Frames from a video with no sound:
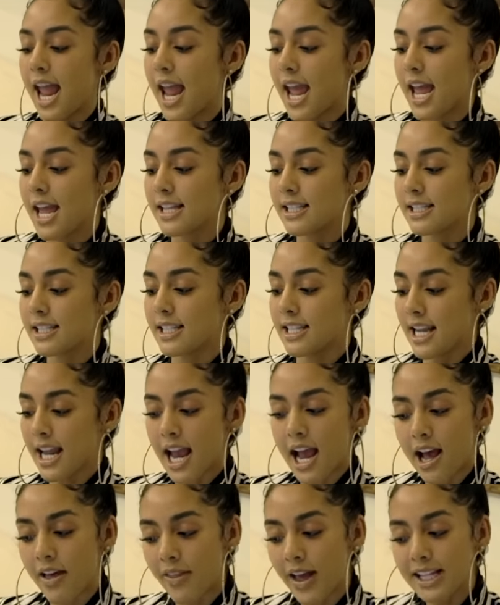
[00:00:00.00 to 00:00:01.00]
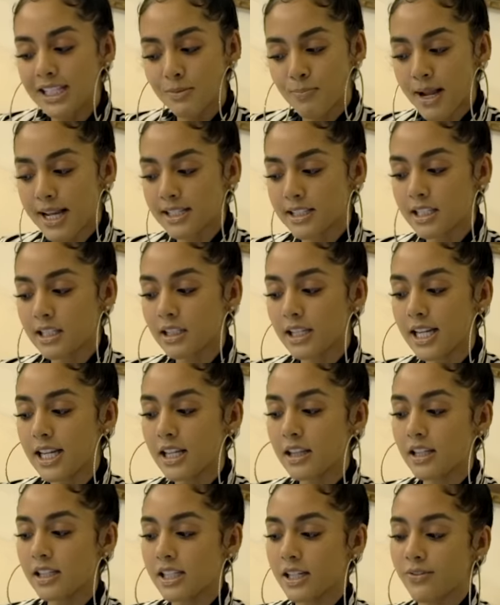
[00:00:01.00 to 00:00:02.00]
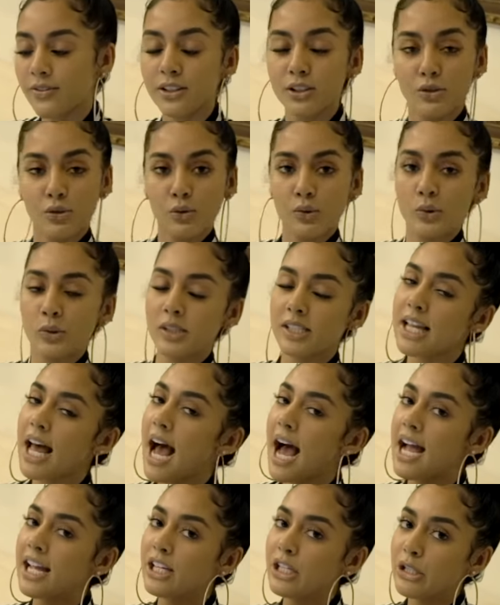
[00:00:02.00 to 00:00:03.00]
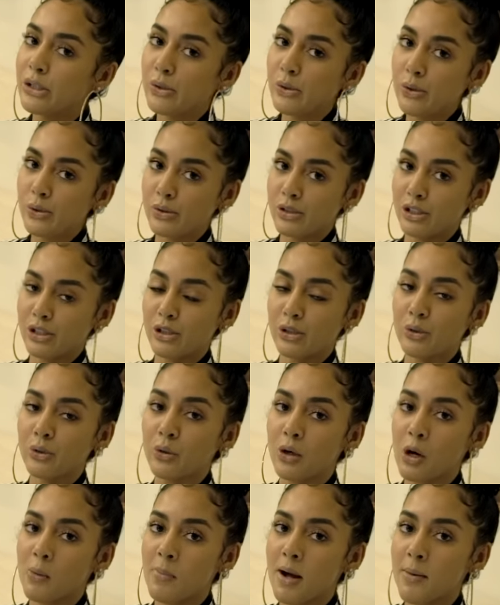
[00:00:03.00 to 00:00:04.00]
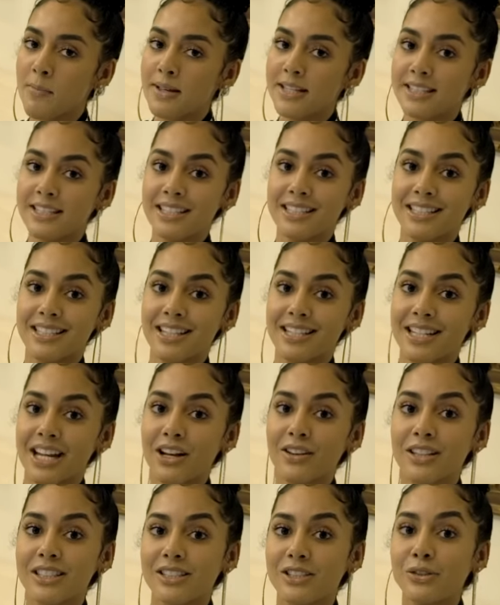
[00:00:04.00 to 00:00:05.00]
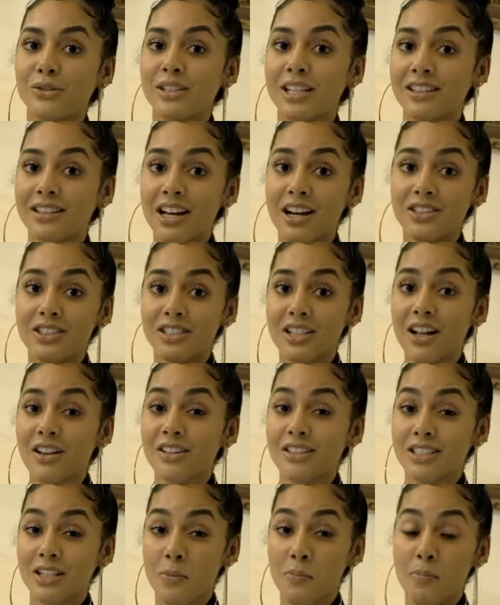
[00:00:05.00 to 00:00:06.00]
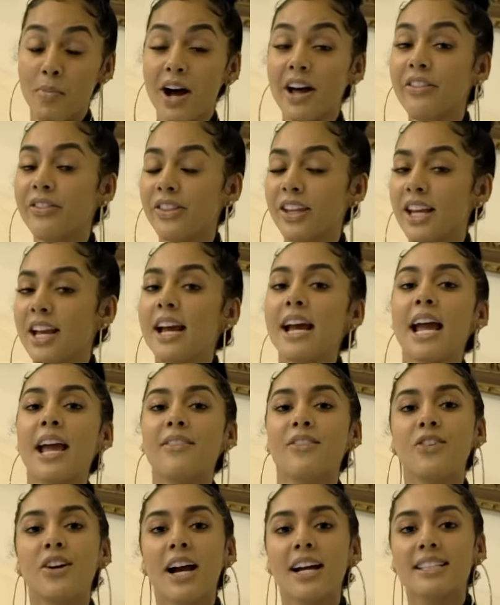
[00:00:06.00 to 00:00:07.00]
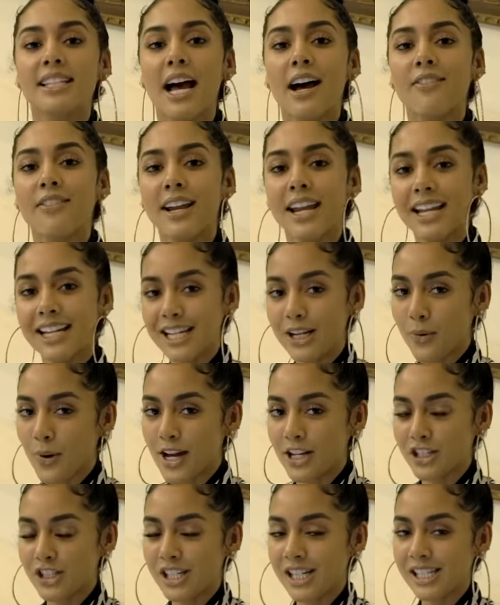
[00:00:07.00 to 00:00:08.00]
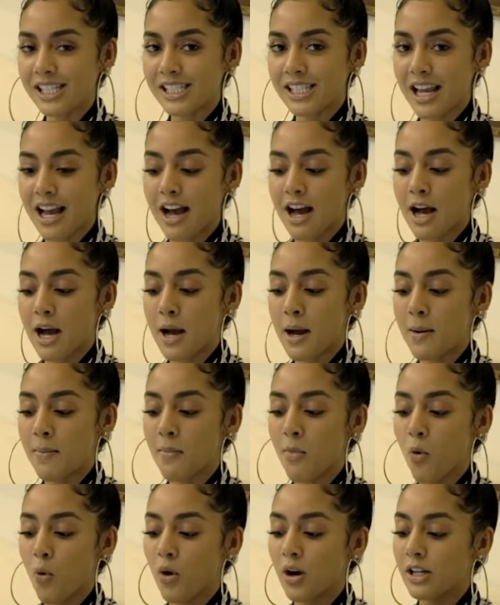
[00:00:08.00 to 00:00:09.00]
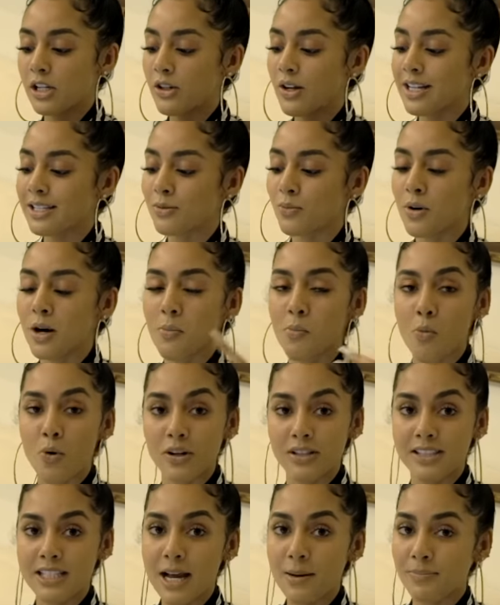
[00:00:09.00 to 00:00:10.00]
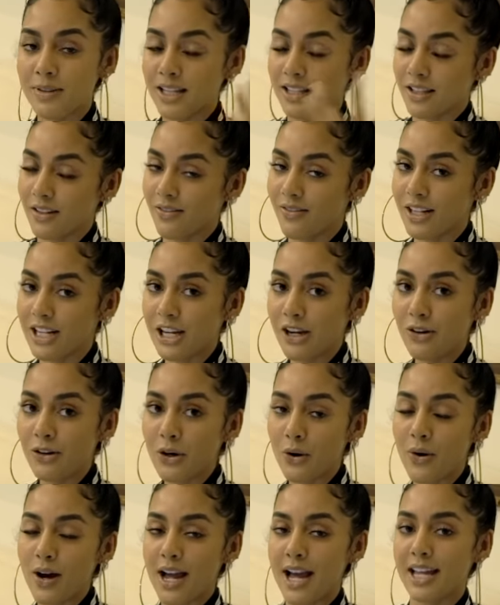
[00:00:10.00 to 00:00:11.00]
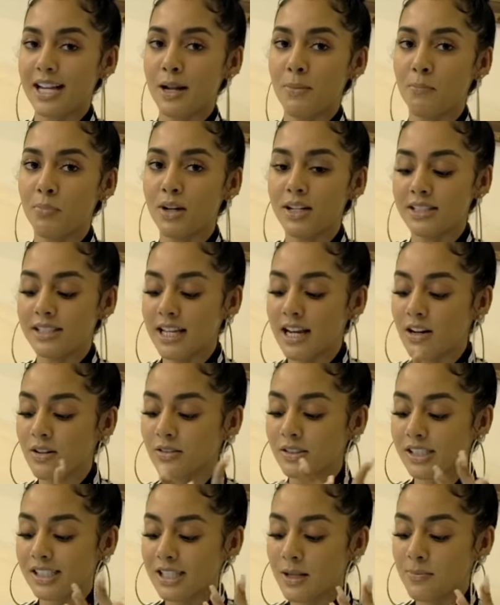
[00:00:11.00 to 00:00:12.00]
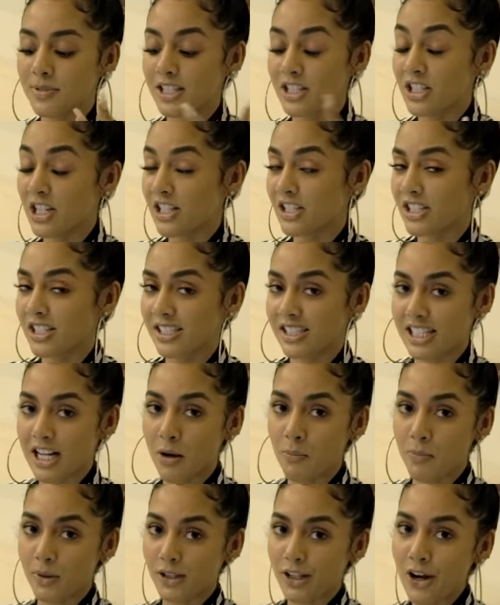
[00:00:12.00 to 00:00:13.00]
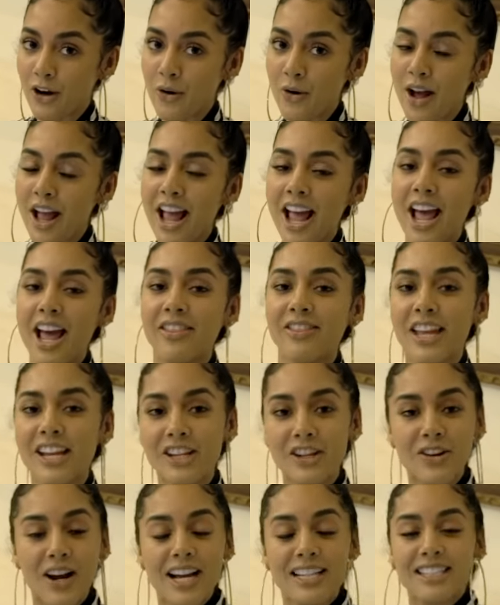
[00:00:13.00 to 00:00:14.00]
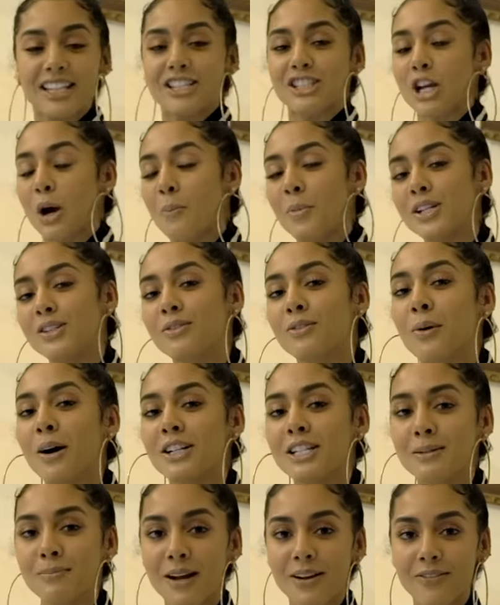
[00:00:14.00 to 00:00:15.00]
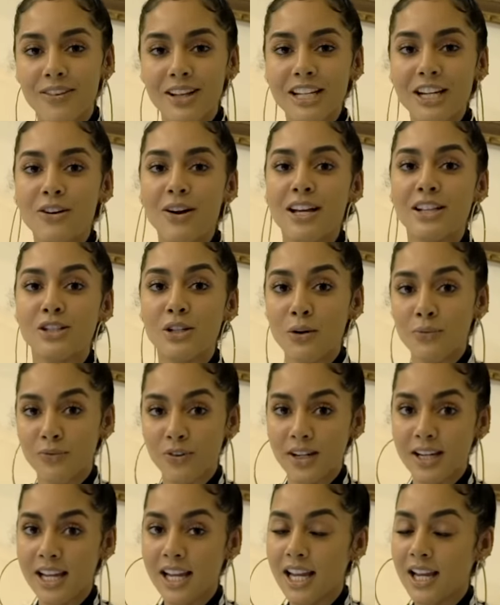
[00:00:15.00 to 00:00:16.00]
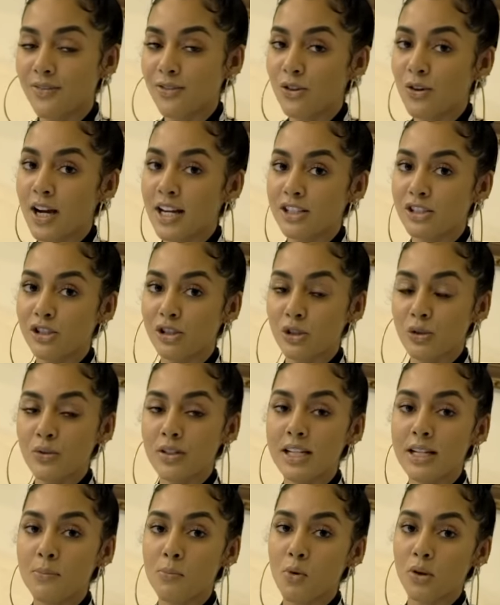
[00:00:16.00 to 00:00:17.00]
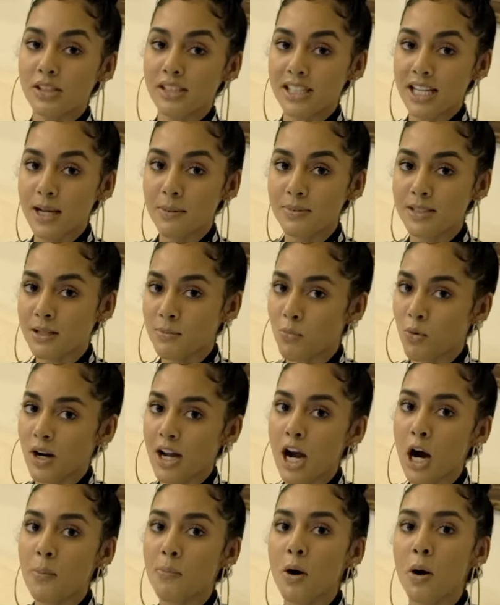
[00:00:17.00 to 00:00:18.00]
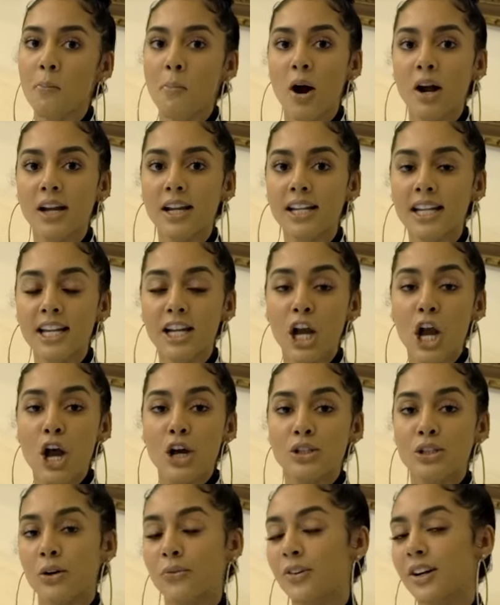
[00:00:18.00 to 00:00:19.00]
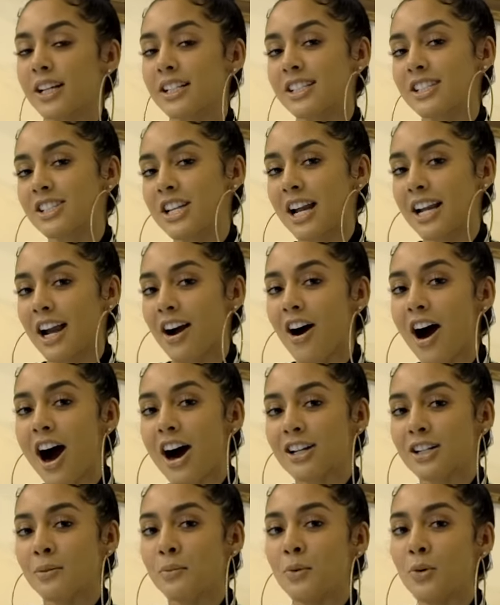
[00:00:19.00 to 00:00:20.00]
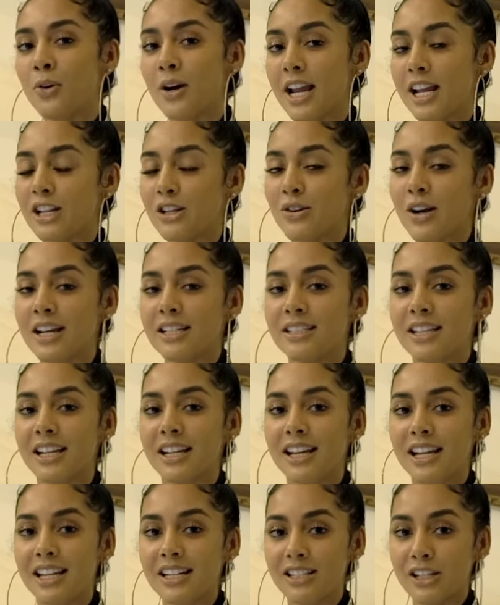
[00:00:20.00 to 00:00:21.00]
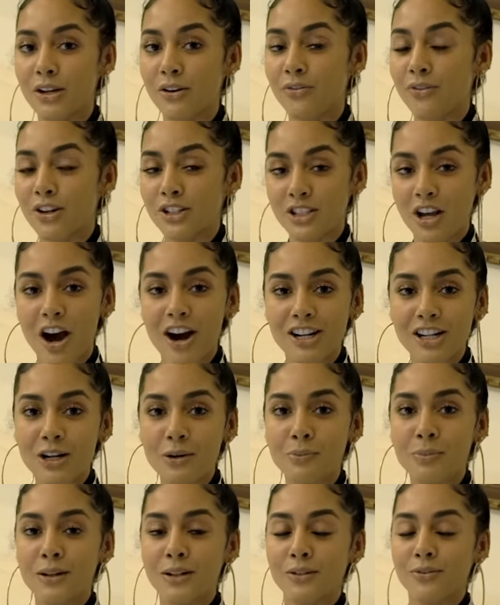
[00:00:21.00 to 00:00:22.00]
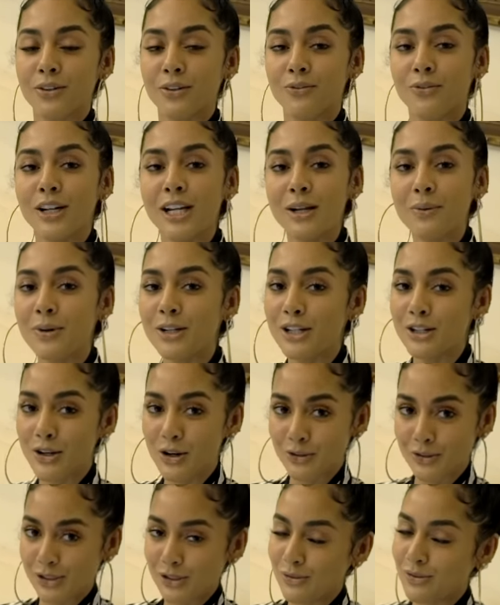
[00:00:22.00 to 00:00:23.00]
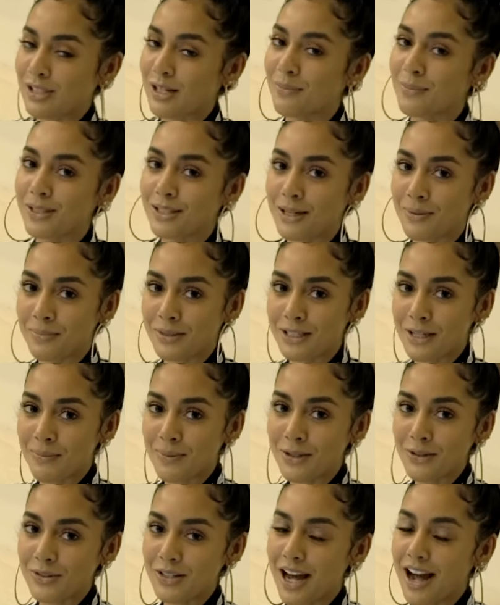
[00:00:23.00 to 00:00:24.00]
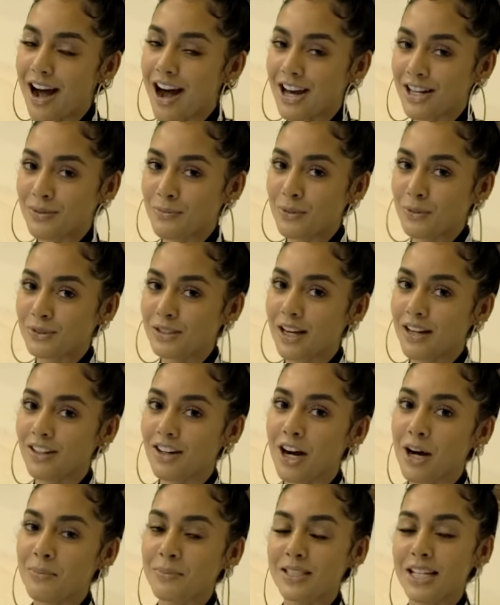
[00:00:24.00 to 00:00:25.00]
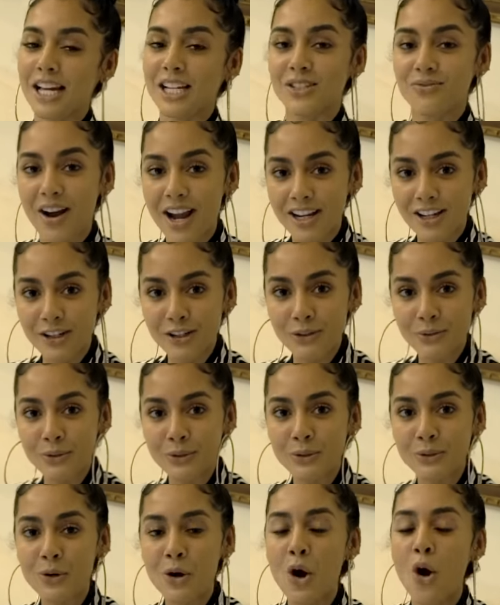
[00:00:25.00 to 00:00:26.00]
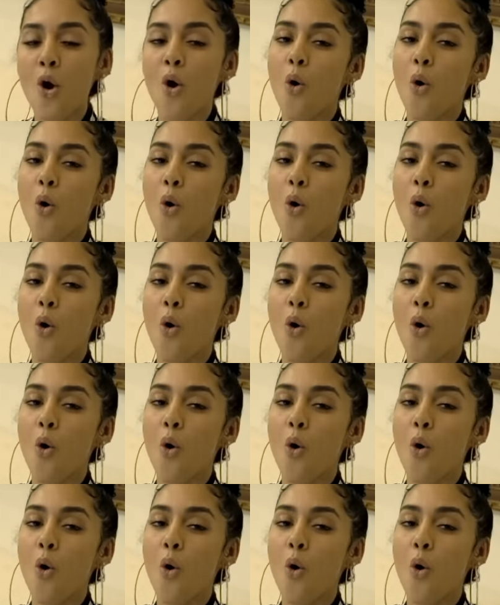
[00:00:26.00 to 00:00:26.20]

And yeah, that's basically the different tools that I use to grow my business to scale it to $10,000 a month. If you guys have any questions um, or you guys want more depth in the video, go ahead and put down some suggestions down below. Thank you guys so much for watching my video. And don't forget, if you guys do need more tips and more help on marketing, don't forget to check out Audible and you guys can get your first audiobook for free when you go to www.audible.com slash findguru